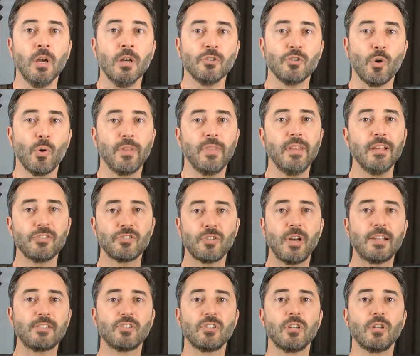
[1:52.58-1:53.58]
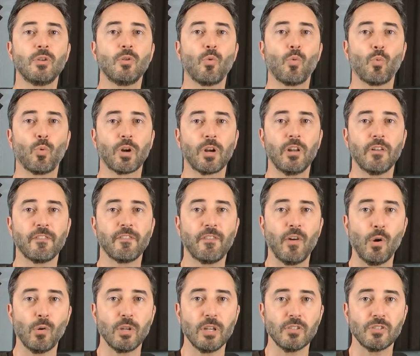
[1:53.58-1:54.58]
So in this lesson, we're going to
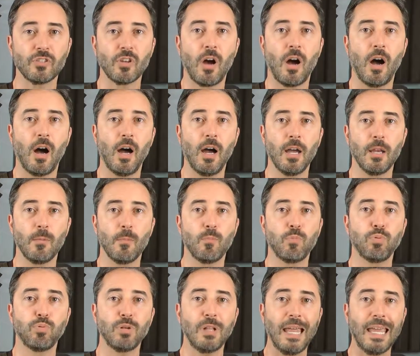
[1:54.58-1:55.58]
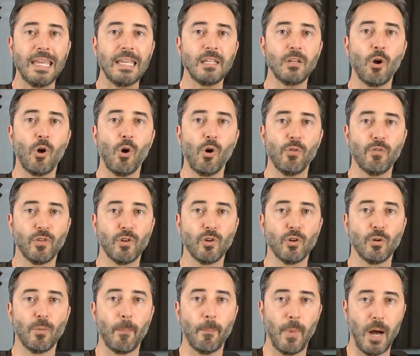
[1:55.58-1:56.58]
focus on playing
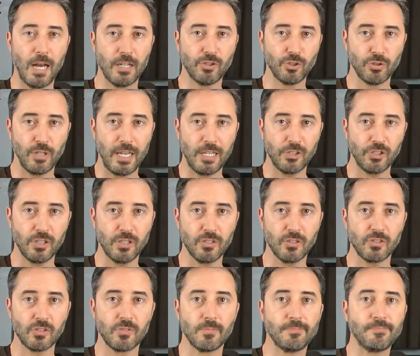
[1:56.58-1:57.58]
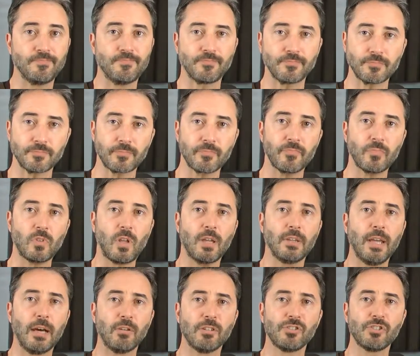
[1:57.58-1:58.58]
over modulations.
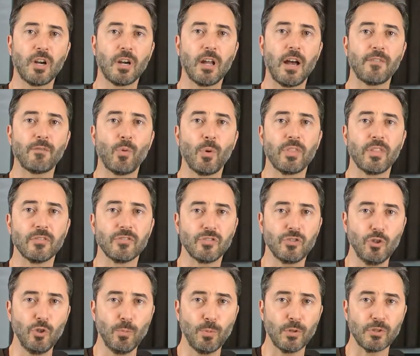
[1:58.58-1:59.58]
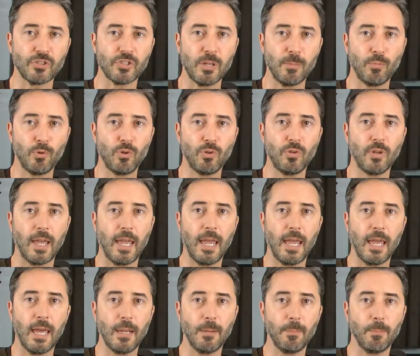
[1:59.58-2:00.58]
Now let's start off with a super simple
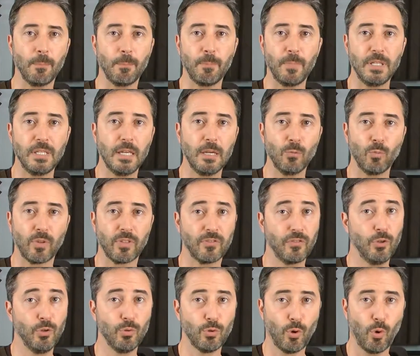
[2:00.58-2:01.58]
and begin with 2